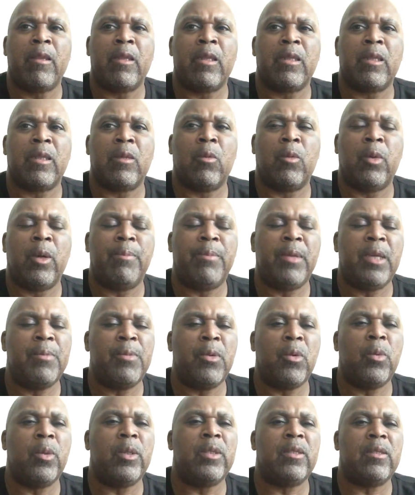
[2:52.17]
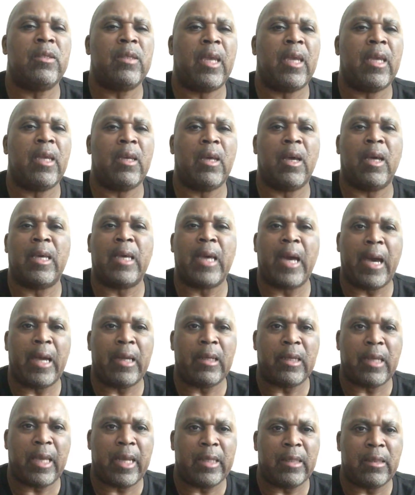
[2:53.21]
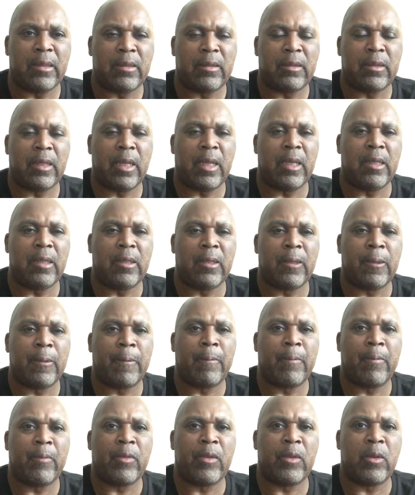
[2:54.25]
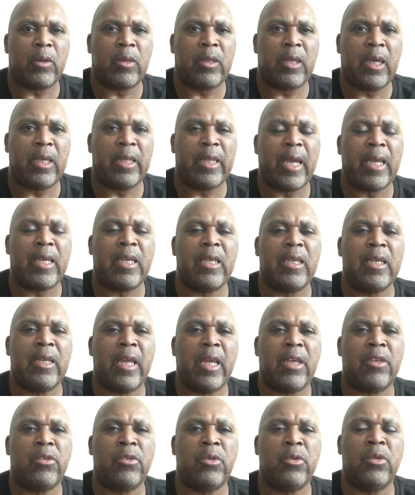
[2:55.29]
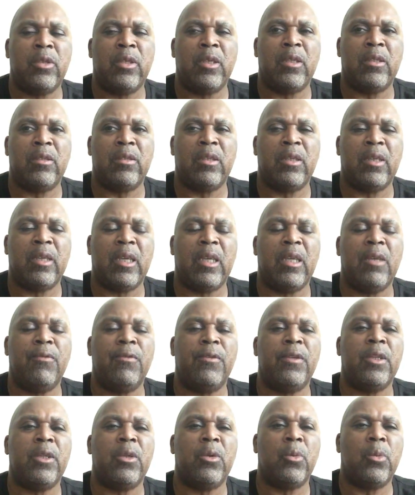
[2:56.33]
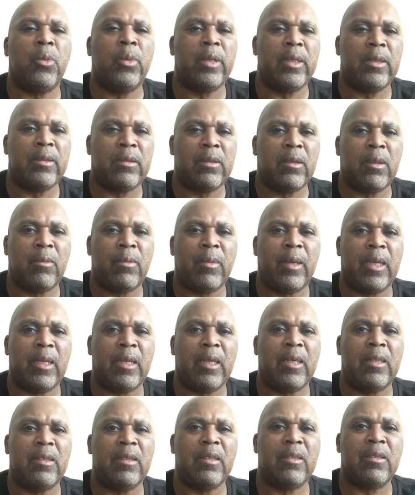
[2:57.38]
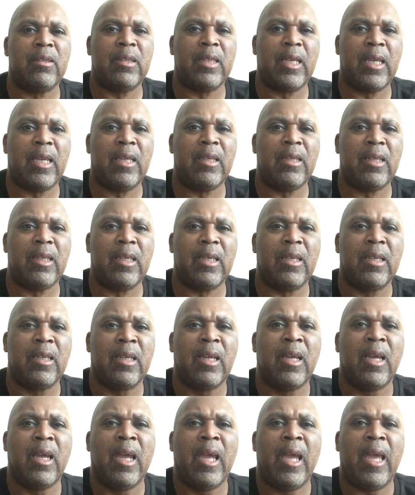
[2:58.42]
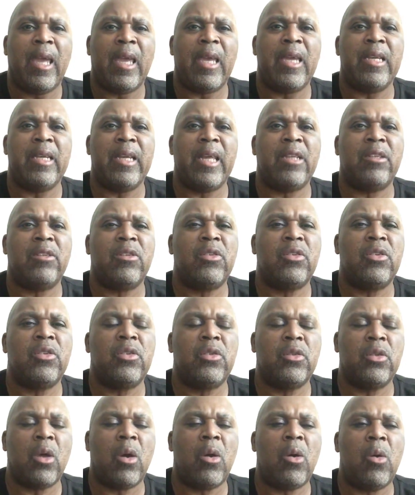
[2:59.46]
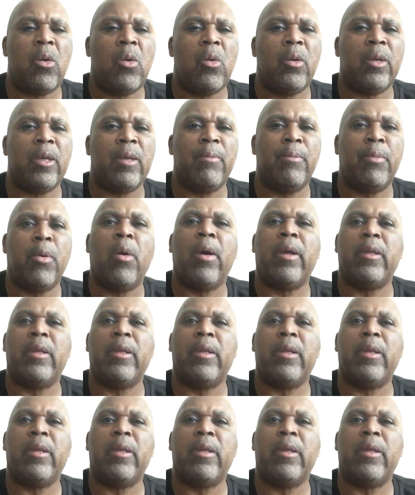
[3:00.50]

what people would say a godlike state. Okay, that connects you to infinite wisdom and understanding. And that's so important.